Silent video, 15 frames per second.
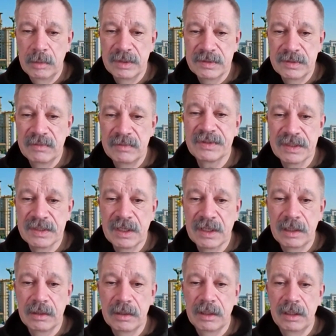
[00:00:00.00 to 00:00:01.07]
civil
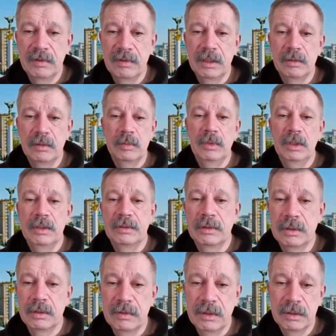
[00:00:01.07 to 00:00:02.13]
society and on
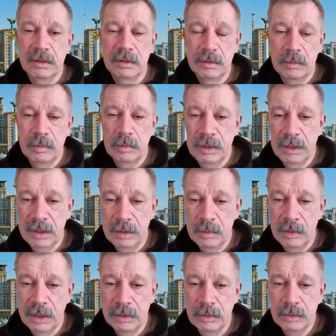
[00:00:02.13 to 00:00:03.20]
military that we
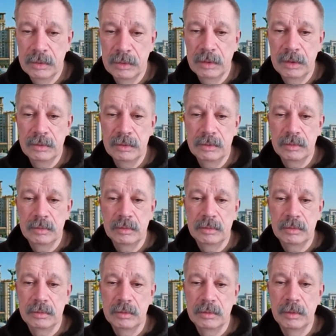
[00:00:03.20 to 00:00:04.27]
are not going
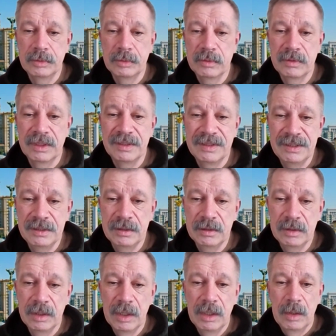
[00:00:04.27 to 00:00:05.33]
to go to the
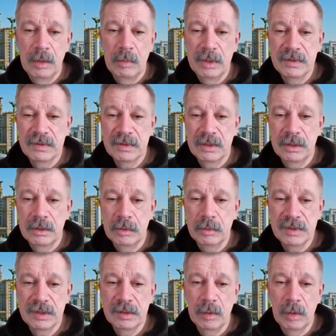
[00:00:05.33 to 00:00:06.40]
deal with the
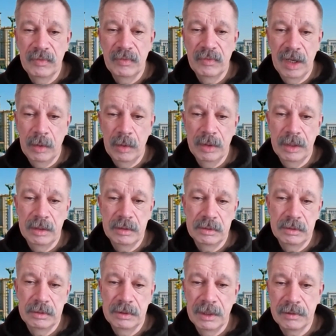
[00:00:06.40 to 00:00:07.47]
losing of our
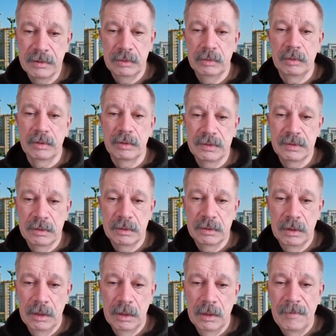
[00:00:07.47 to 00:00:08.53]
territories.
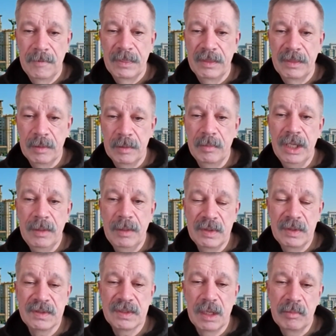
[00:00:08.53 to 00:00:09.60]
There may be
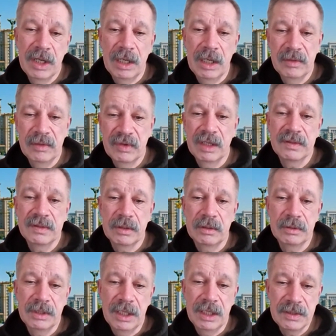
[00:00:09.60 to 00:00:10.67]
some kind of
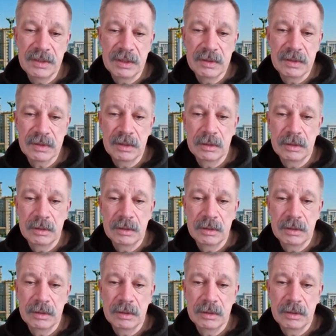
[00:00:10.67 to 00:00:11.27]
consultations